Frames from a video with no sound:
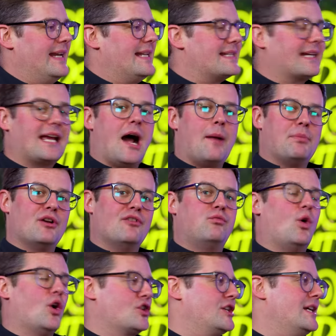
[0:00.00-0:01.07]
needs a couple of
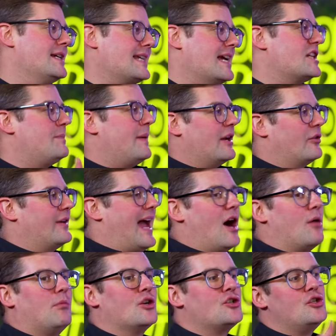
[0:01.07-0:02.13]
washes and depending on
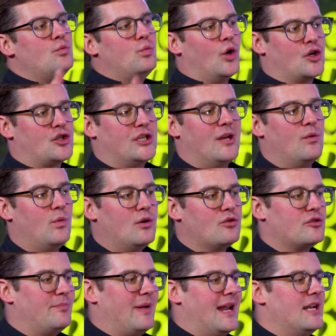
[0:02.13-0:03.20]
how much you wash it will
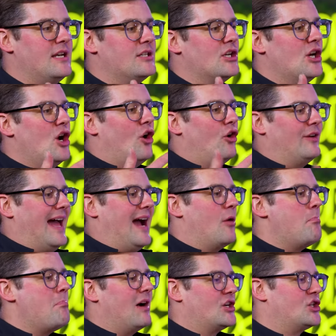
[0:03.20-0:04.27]
depend on how
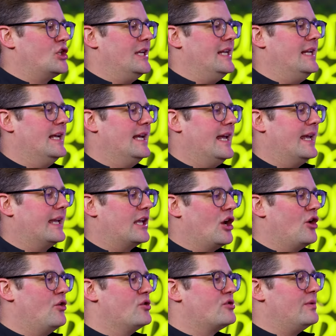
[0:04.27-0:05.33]
mushy it
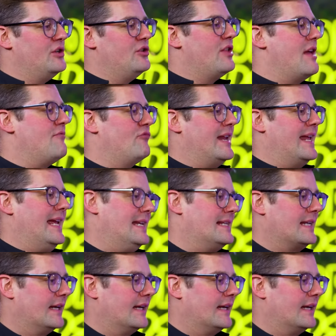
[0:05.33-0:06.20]
goes when you then reheat